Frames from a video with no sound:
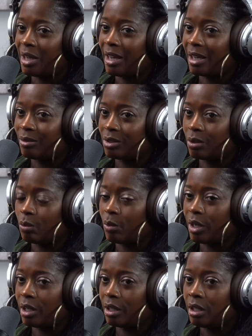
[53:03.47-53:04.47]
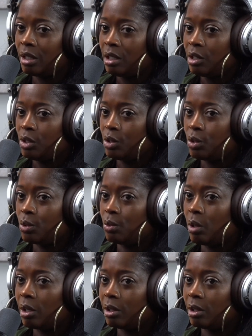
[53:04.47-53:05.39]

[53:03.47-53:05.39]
to have some way to